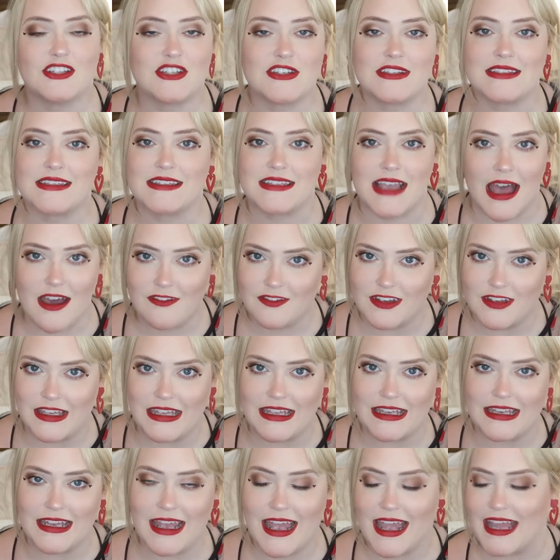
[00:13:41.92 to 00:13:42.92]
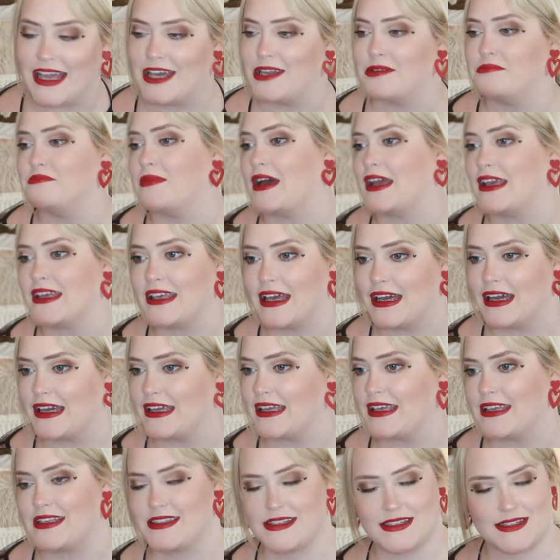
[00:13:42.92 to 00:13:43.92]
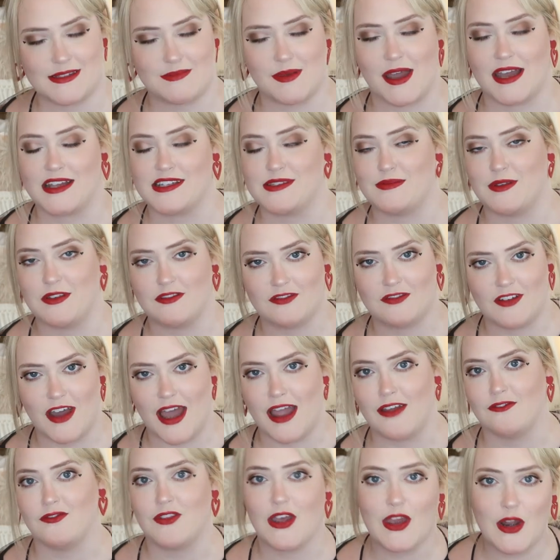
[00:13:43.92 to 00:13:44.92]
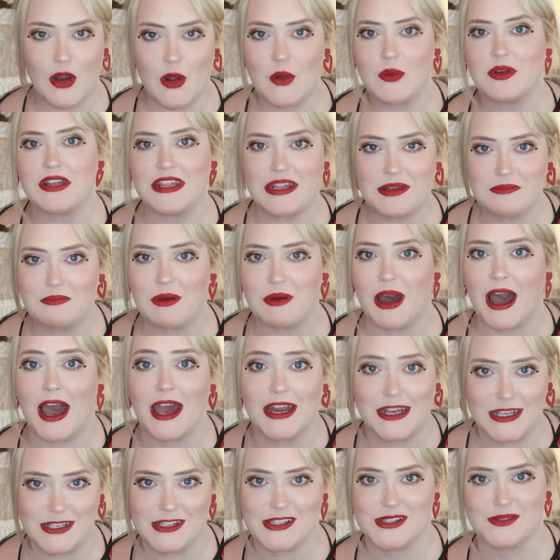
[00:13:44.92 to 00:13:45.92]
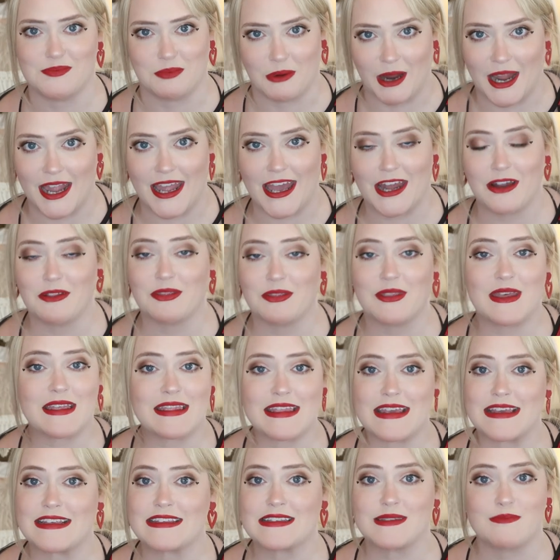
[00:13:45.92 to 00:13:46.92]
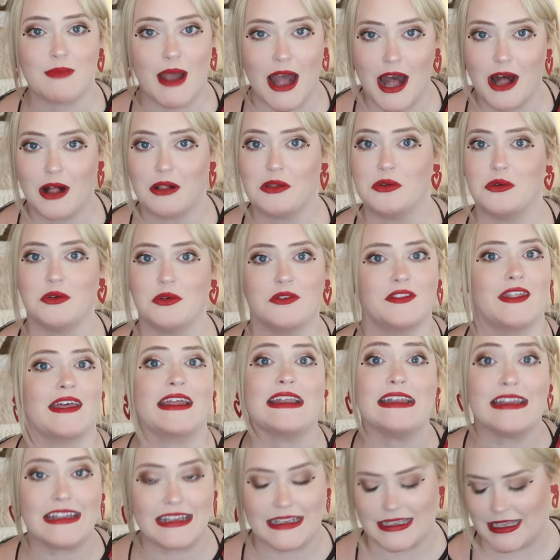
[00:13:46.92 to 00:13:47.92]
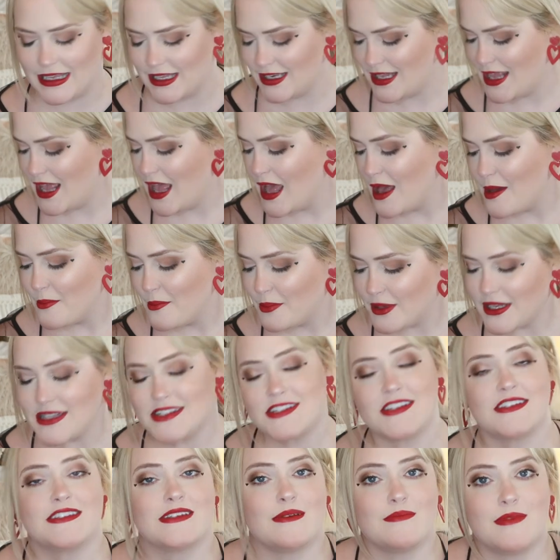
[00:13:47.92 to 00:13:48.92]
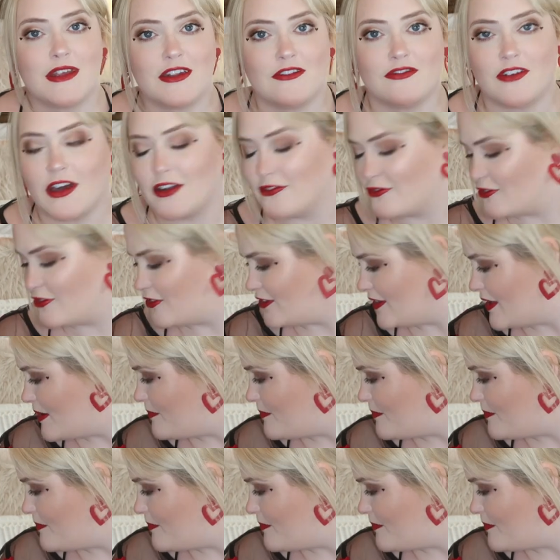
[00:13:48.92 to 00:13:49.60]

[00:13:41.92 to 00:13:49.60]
she's 7 and my youngest is about to be 5. They don't need body spray. I don't think they smell or they need it, but it's just something fun for